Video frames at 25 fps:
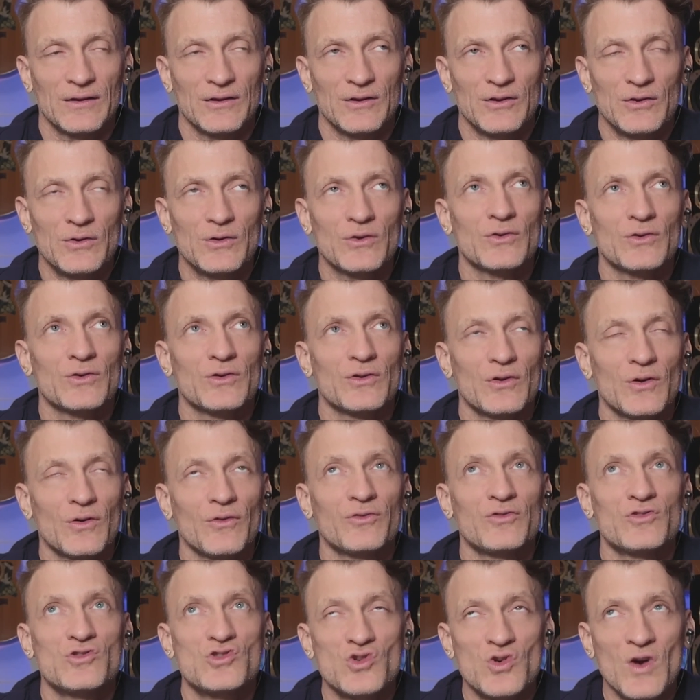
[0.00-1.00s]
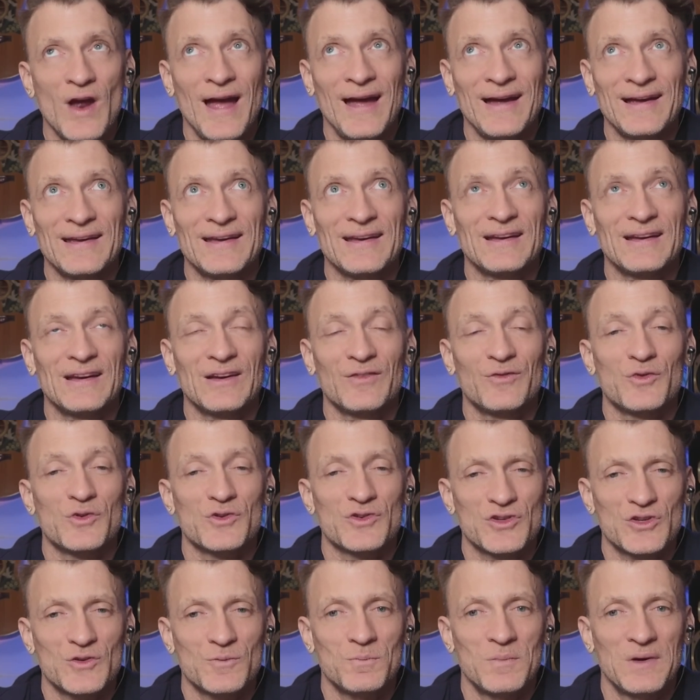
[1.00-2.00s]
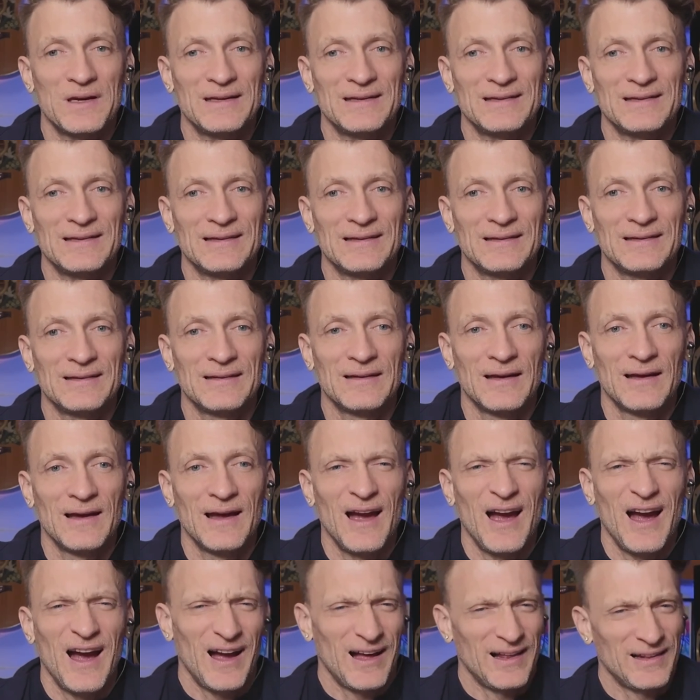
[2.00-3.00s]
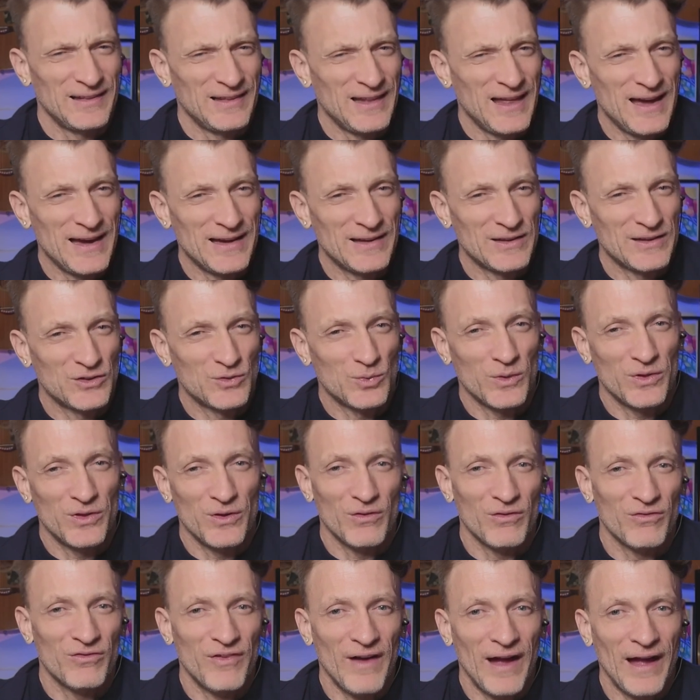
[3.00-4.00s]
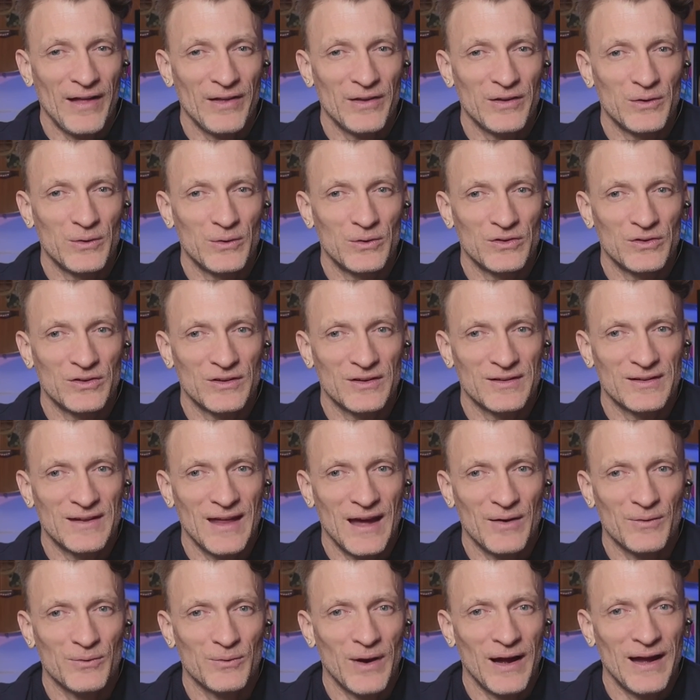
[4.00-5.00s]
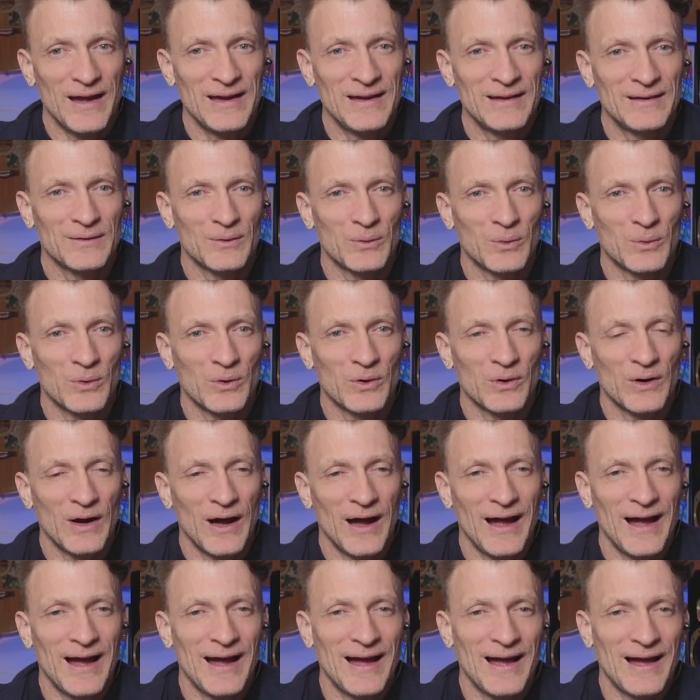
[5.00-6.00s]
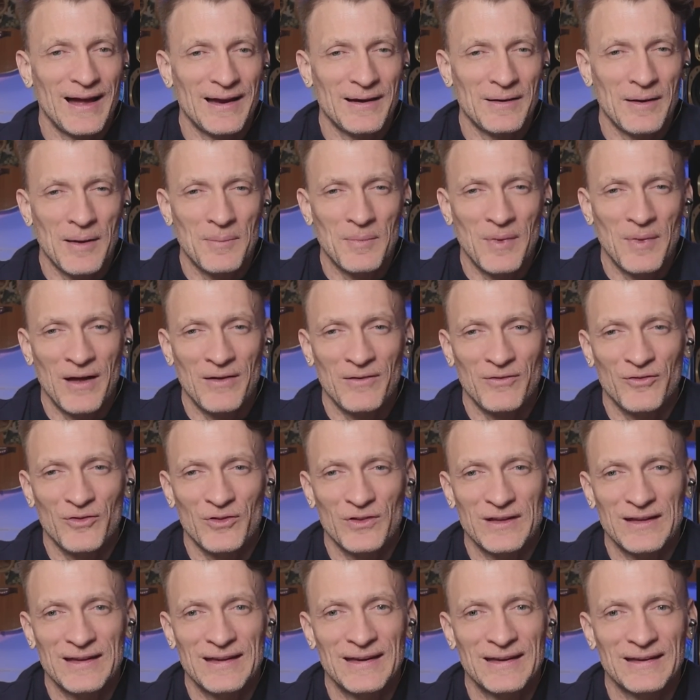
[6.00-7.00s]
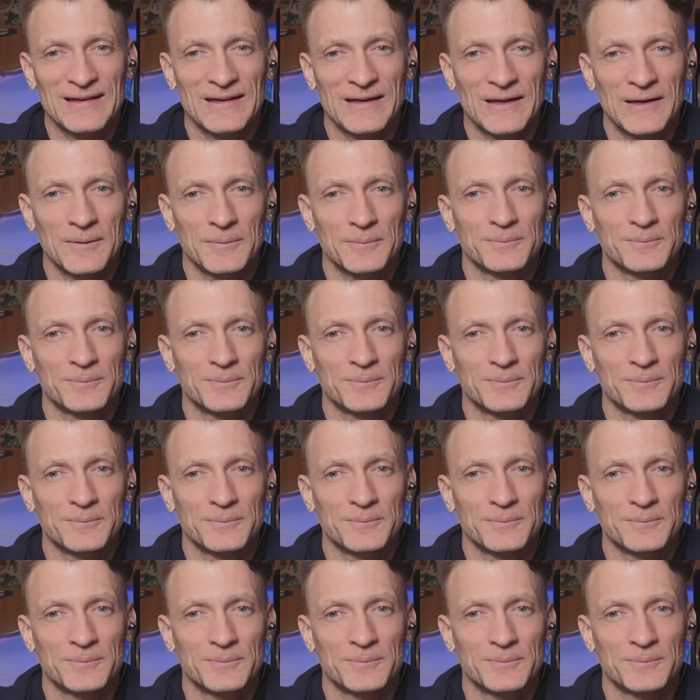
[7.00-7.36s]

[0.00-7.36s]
You're tracking if your spending aligns with your values. Is that right? Or I'm not fully getting it.